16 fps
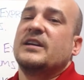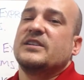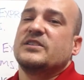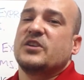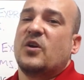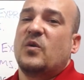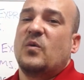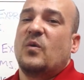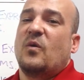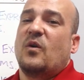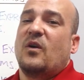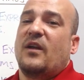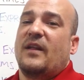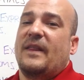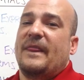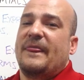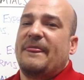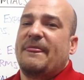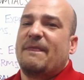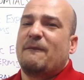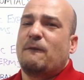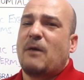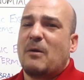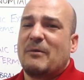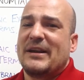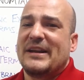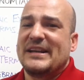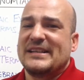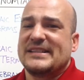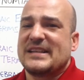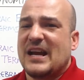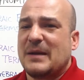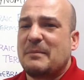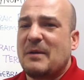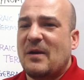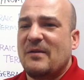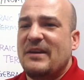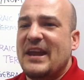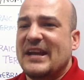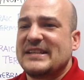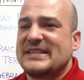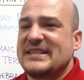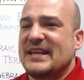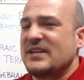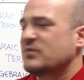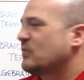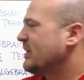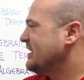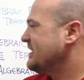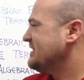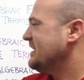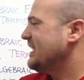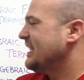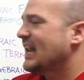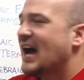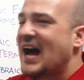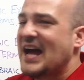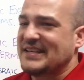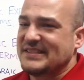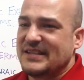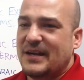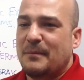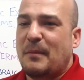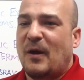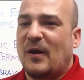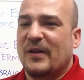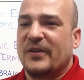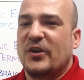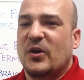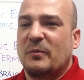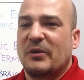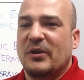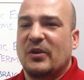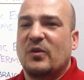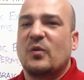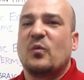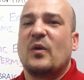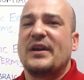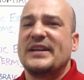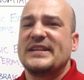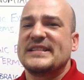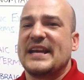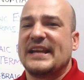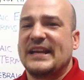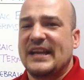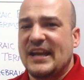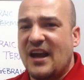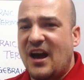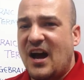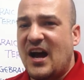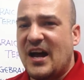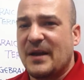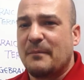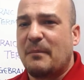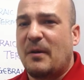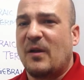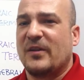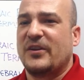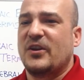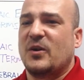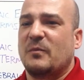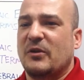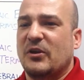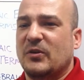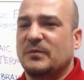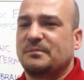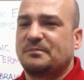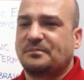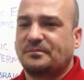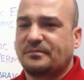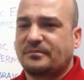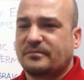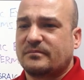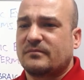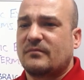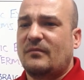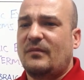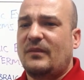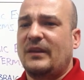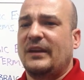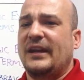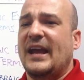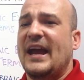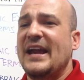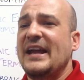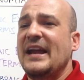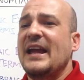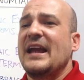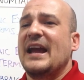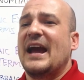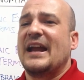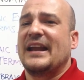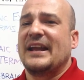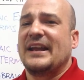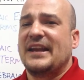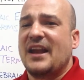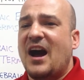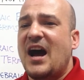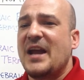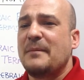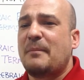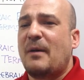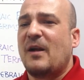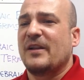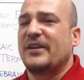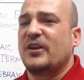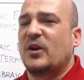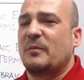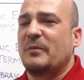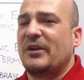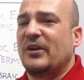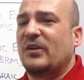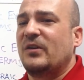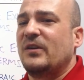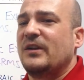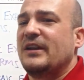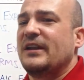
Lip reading: So what we need to talk about next then is what is not a polynomial. What is a non-polynomial? Okay, and a non-polynomial